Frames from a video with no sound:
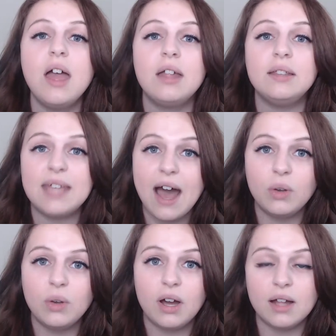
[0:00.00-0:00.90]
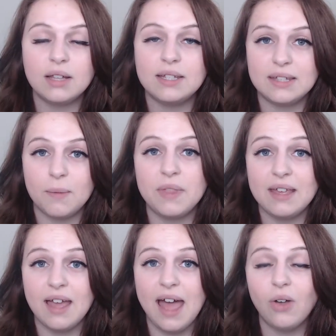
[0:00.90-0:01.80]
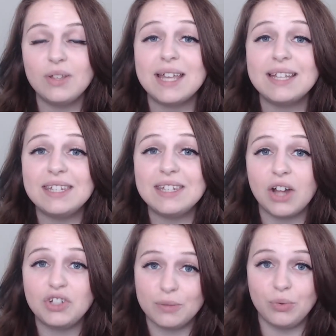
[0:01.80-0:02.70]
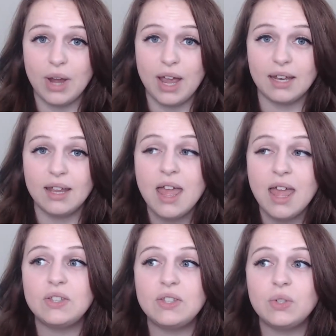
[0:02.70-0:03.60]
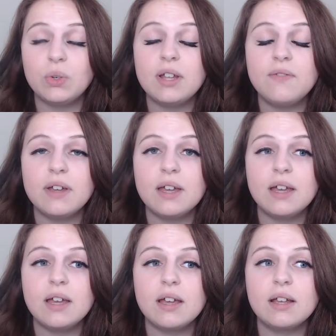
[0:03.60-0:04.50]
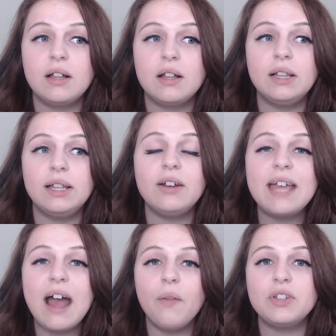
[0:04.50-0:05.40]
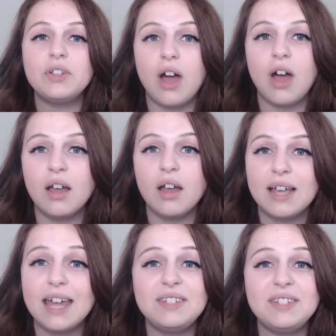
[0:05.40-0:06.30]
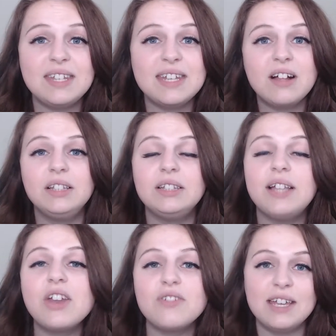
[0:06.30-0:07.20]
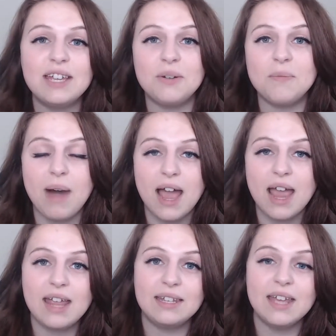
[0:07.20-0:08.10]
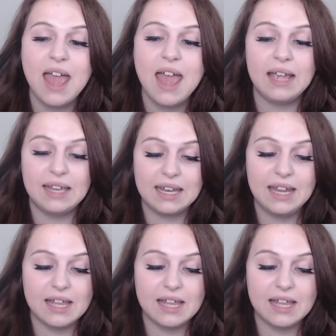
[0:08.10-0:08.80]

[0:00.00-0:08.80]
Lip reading: down onto something else that's not your brain. It's sort of clearing out the junk, kind of decluttering your mind and getting it